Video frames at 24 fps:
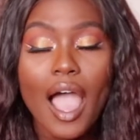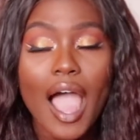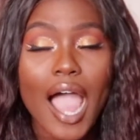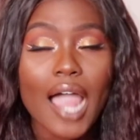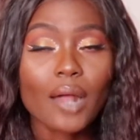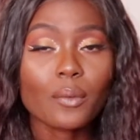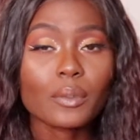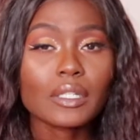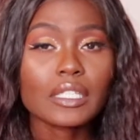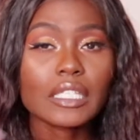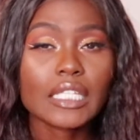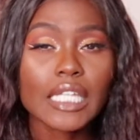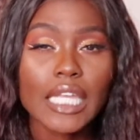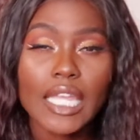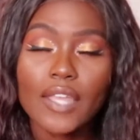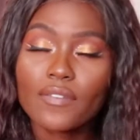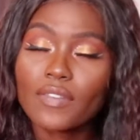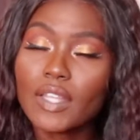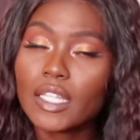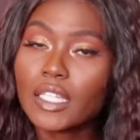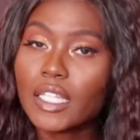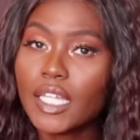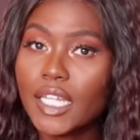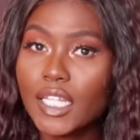I will leave
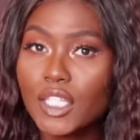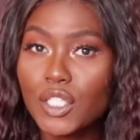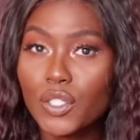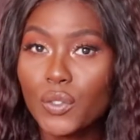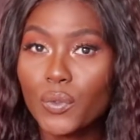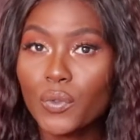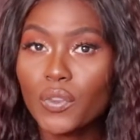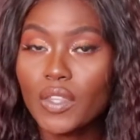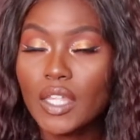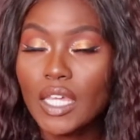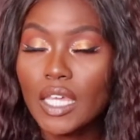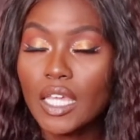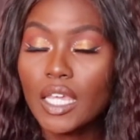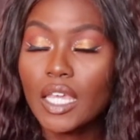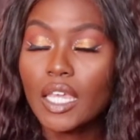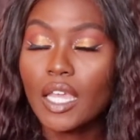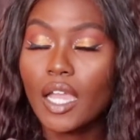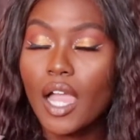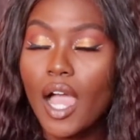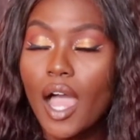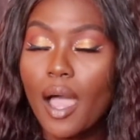the link to the